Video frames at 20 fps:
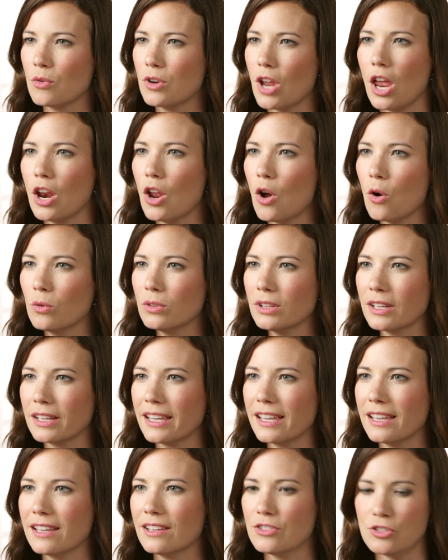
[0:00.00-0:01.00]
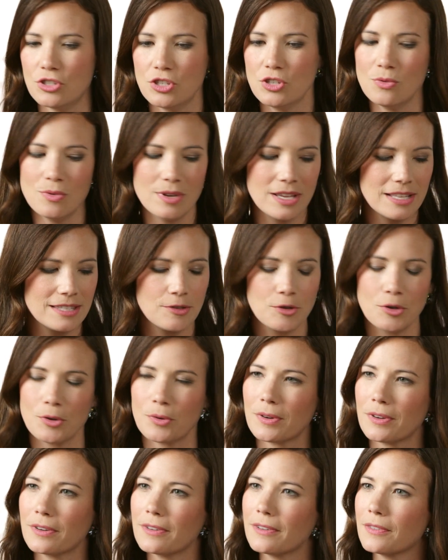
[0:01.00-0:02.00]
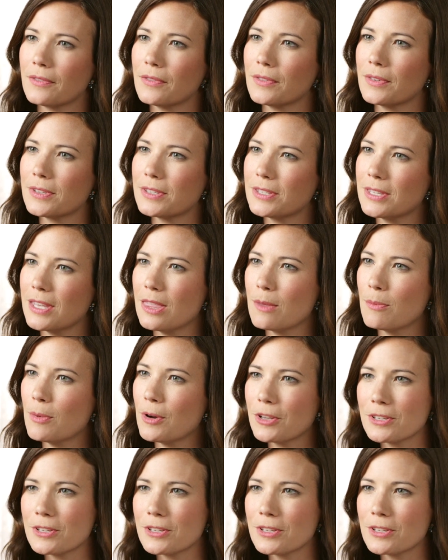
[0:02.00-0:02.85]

not only do you get to see the book